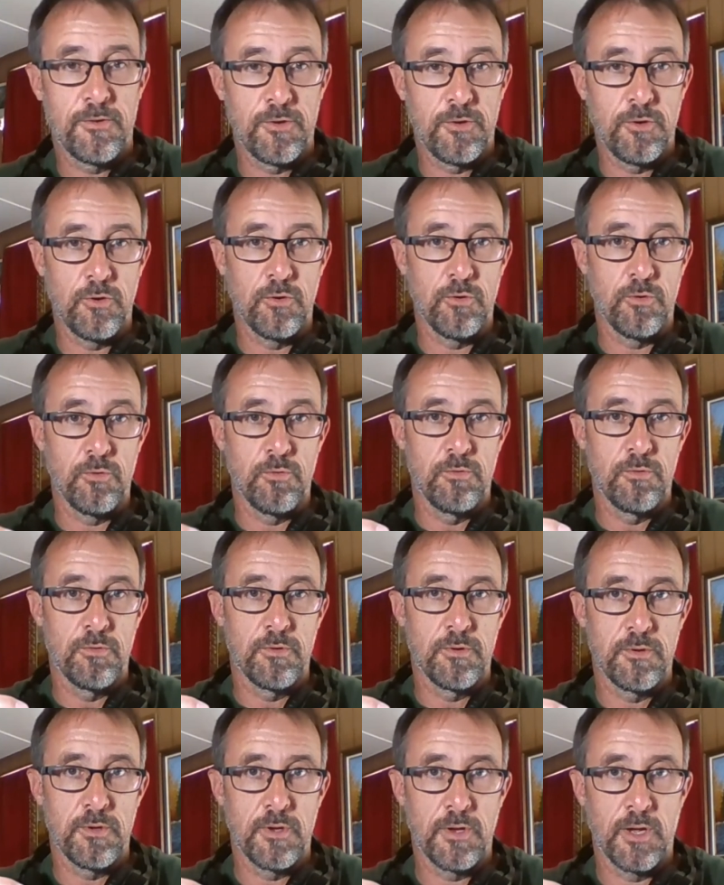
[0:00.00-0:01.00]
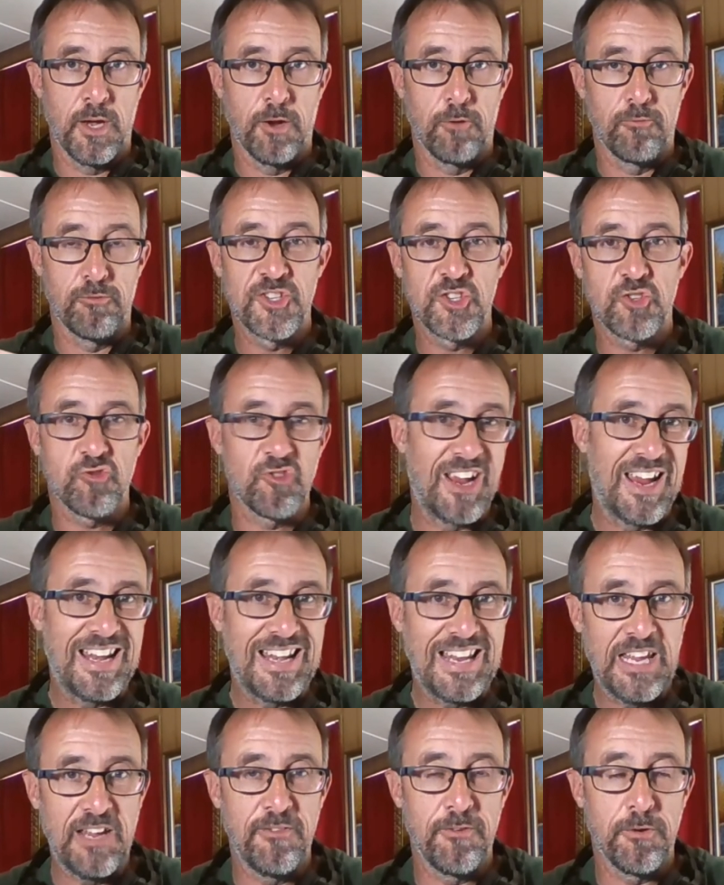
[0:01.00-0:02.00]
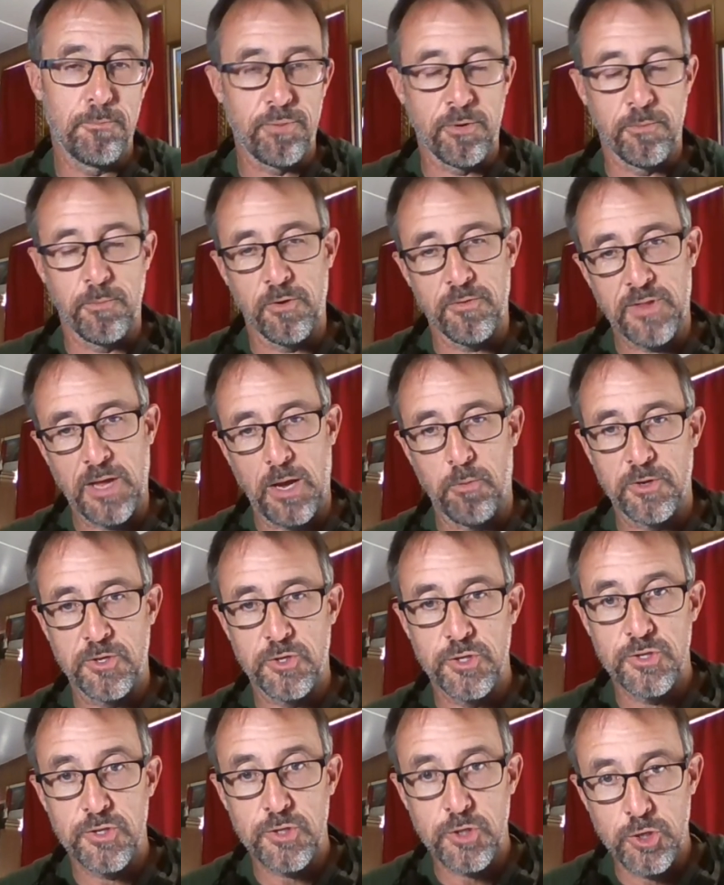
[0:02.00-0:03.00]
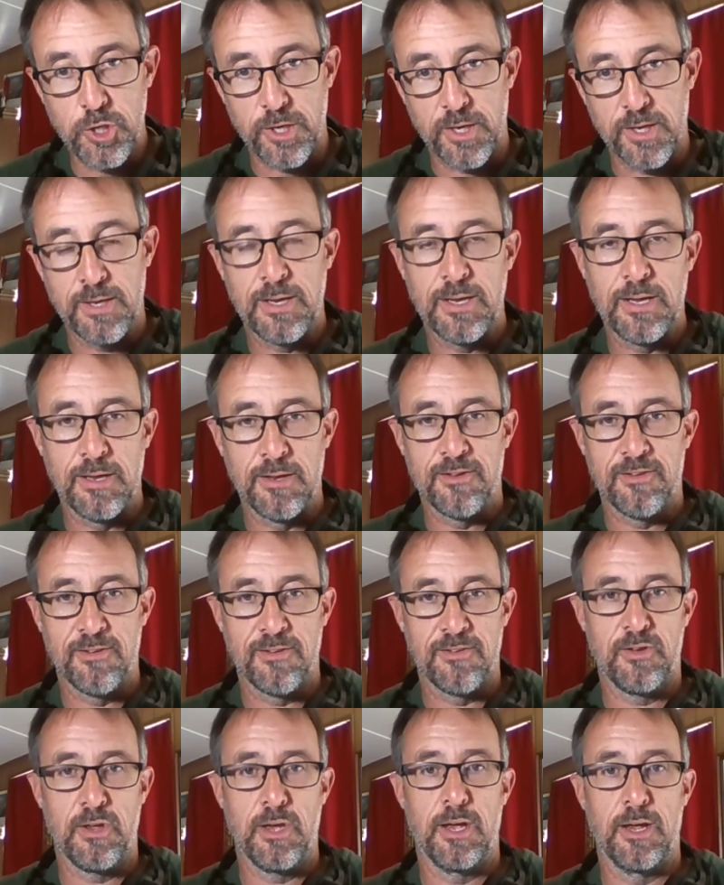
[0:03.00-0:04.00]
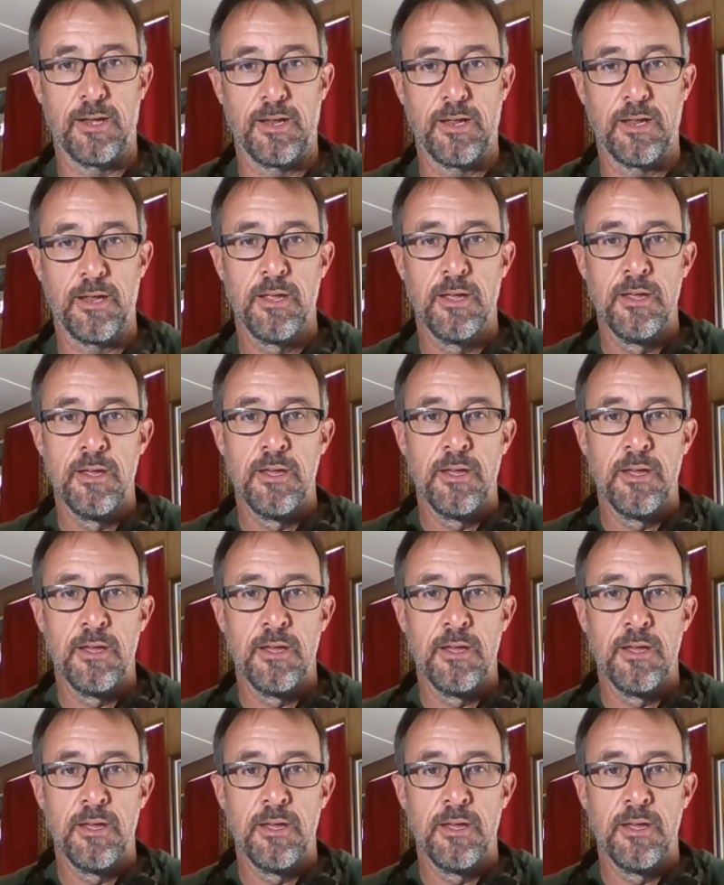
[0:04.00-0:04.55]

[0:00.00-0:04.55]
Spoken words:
to restrain evil, promote that which is good in society.